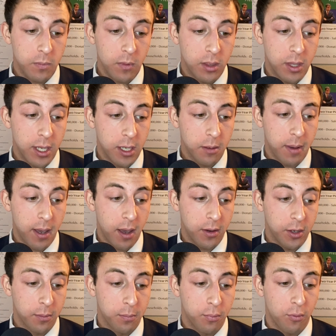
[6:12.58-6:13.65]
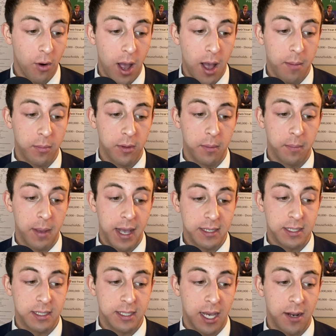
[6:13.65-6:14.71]
think about your problem as
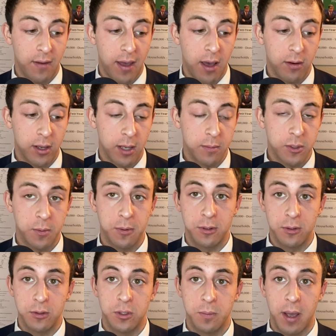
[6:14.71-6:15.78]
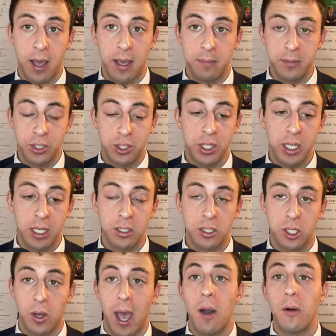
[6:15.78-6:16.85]
a set of outcomes produced by a machine.
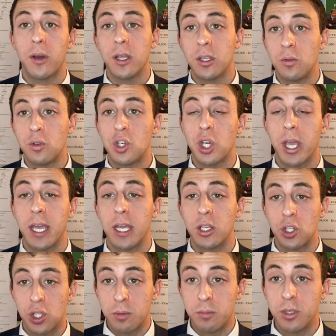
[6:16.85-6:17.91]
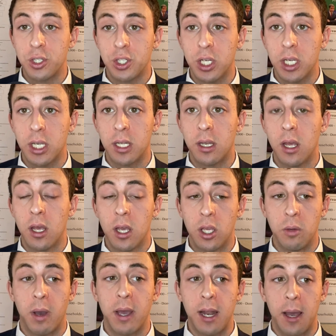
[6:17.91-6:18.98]
So how can you change the machine? You
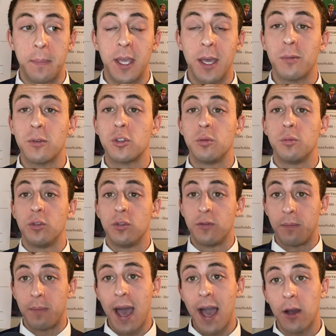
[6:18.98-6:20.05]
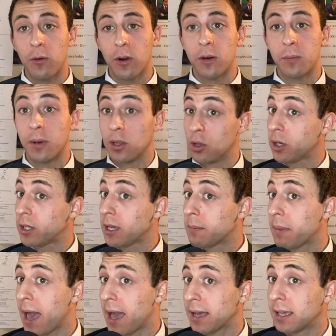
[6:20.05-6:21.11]
might not be able to move backward, but looking
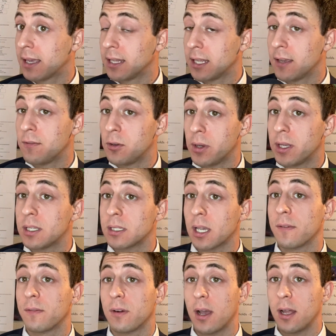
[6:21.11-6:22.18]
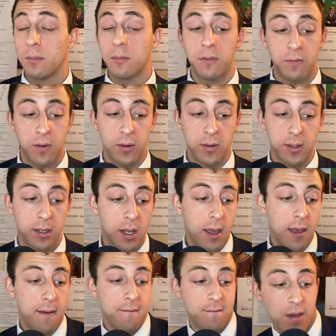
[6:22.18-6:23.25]
back can give you insight for how to move forward.
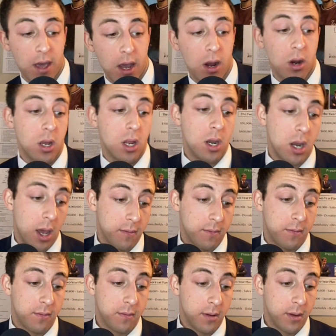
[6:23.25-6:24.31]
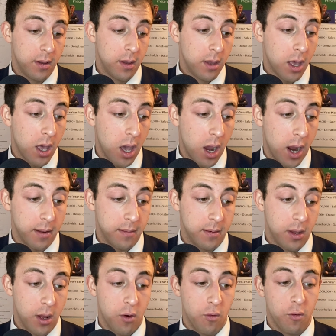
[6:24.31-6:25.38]
Fair enough. All right.
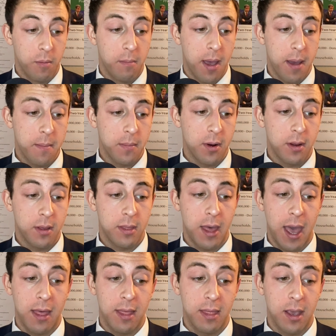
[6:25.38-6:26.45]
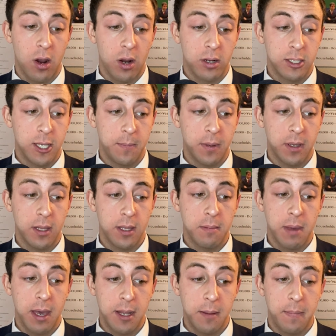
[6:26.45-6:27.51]
Remember that there are typically
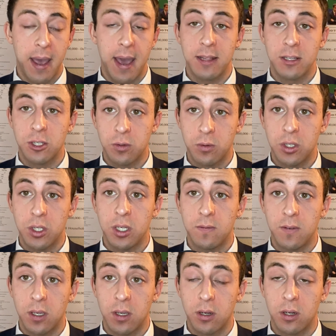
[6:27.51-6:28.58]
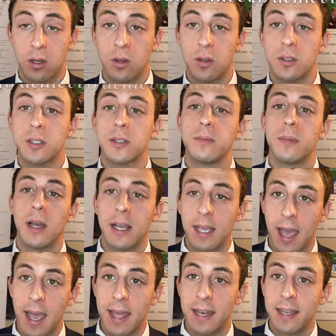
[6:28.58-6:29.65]
many paths to achieving your goals.
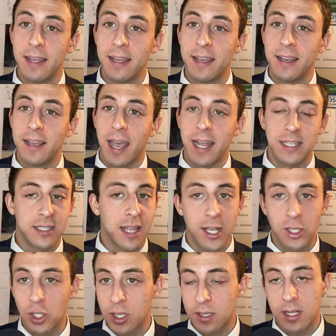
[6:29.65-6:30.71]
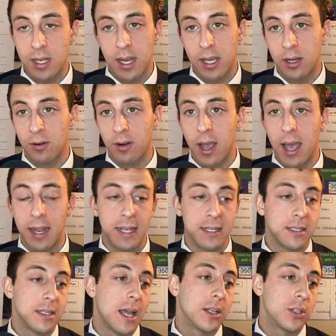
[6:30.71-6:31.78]
Again, it's not just the Nicorette. It's
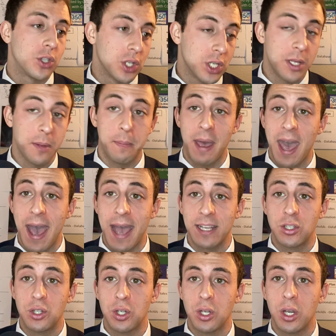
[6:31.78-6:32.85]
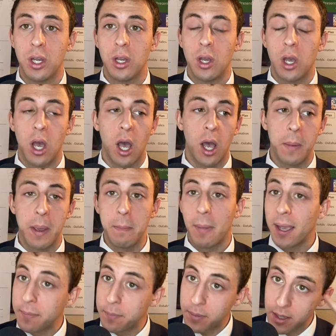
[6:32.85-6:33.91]
not just the patch. It
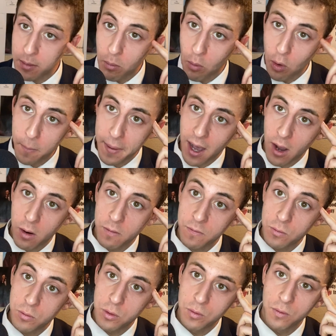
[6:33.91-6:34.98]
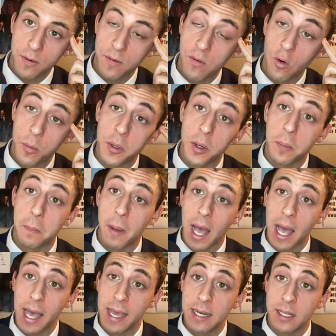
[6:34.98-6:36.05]
might be more powerful to reform your
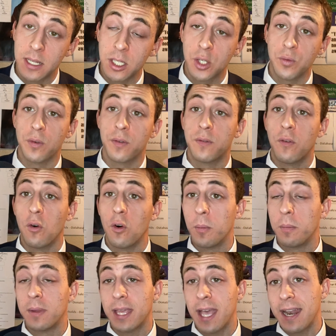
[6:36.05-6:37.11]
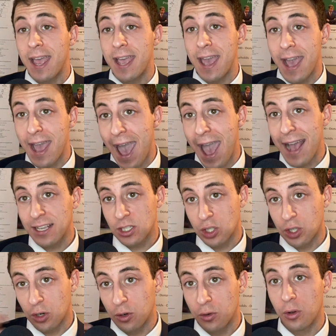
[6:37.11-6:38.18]
mind than to get
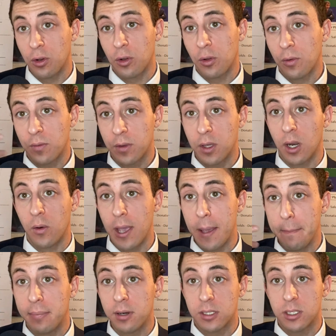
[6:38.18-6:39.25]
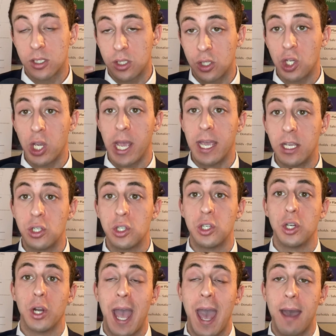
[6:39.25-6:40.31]
external, inputs to change
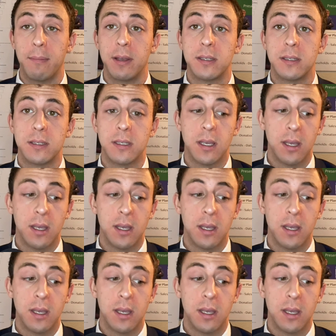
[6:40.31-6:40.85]
your habits.